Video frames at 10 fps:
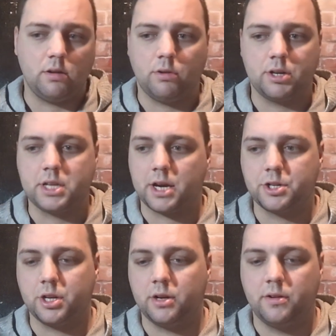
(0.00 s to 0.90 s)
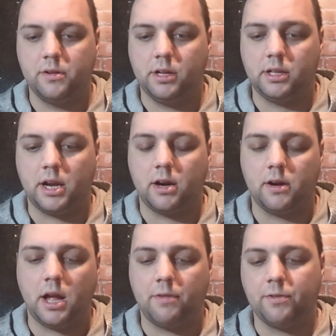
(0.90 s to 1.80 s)
wear section in
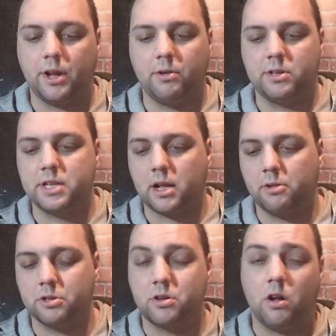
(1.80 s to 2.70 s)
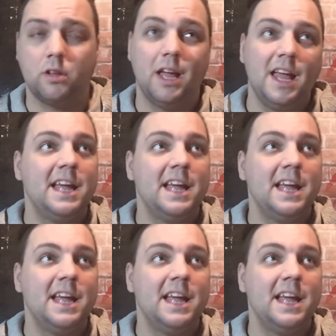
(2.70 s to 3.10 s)
there. I forget exactly what it's called.